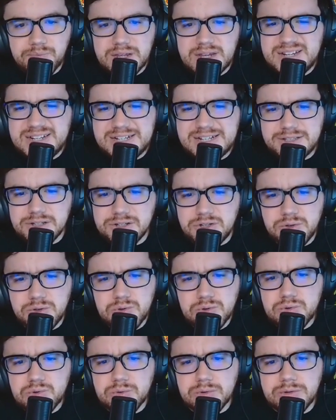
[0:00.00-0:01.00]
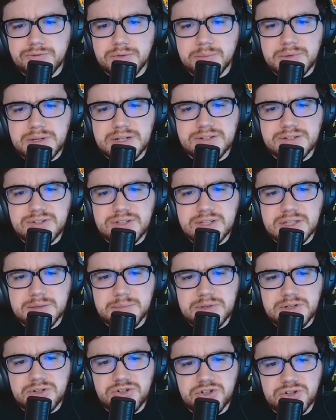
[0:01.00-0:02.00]
It's unusual for me to see them
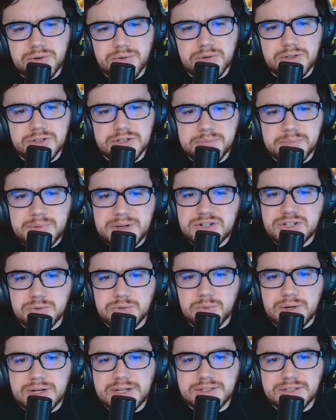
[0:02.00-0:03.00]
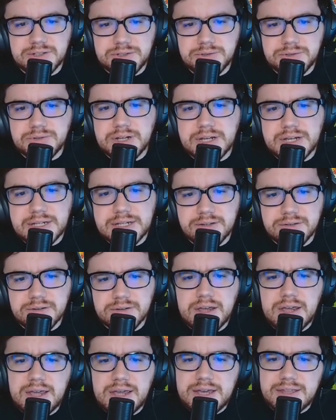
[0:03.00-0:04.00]
in general, especially twice in 2 days.
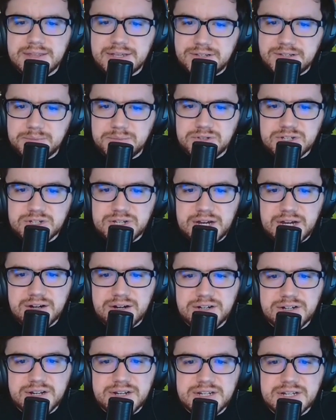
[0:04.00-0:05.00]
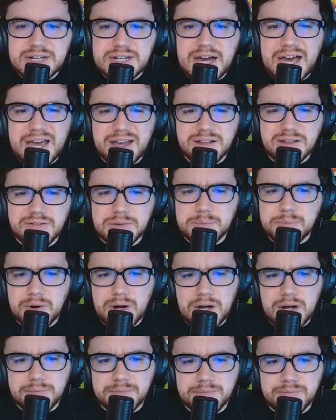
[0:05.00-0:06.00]
They seem scared and in denial of the
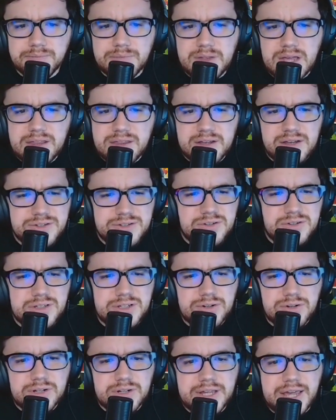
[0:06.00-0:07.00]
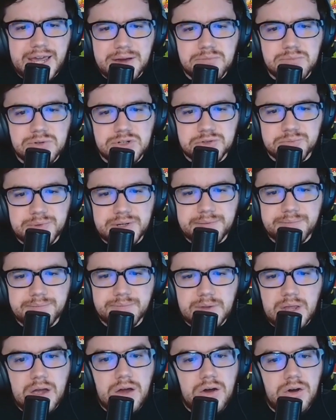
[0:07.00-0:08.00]
problem. They also literally ambush me.
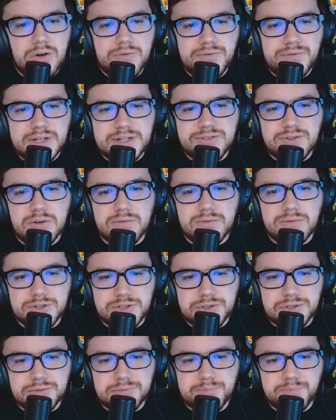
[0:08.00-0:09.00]
Hopefully it's over soon.